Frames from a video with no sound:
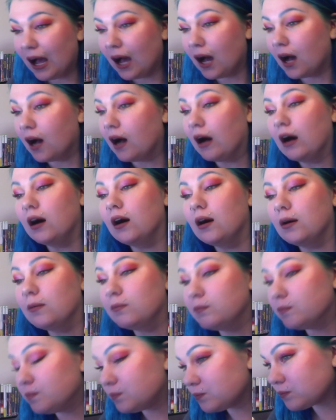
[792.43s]

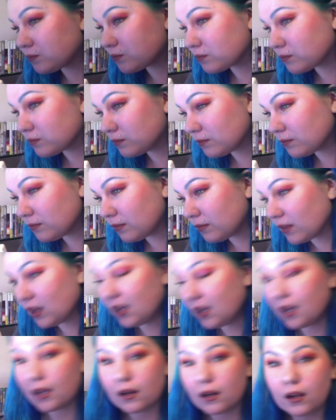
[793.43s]

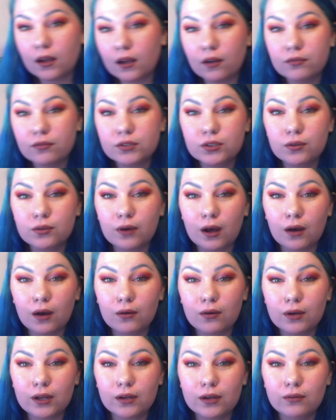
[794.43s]
and I have to go out
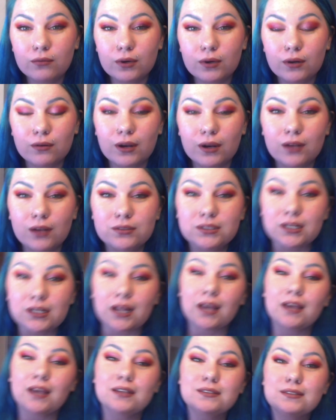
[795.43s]
and run around
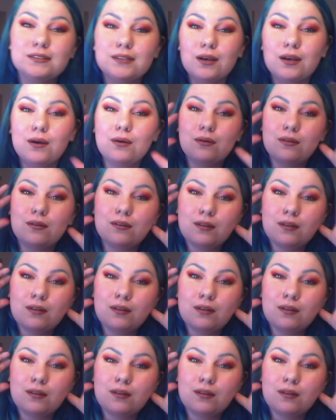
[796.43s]
today, so